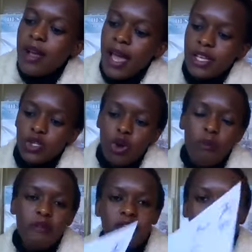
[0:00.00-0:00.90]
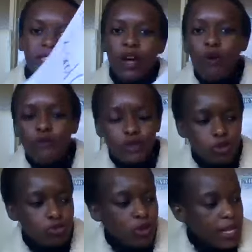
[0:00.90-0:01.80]
Highest common factor of
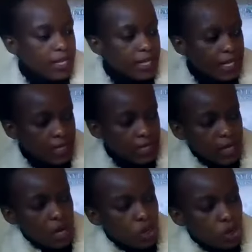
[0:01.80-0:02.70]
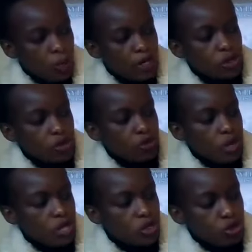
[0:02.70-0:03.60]
2 and 6. So what you do
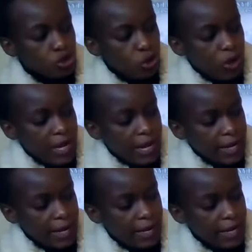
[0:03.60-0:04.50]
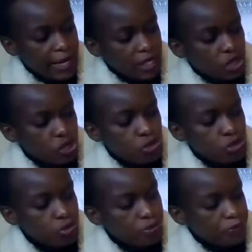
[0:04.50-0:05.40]
is you draw a line against
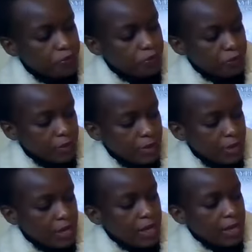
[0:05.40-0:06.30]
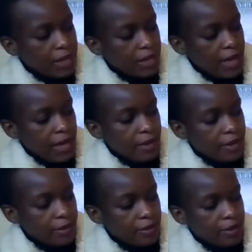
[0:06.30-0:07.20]
2 there
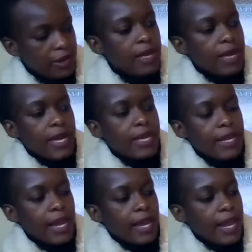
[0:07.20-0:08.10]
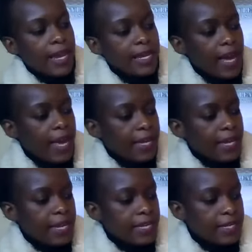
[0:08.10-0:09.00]
and a line
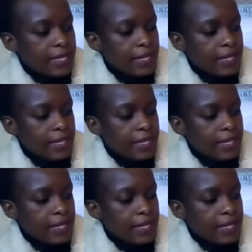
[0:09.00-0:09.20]
against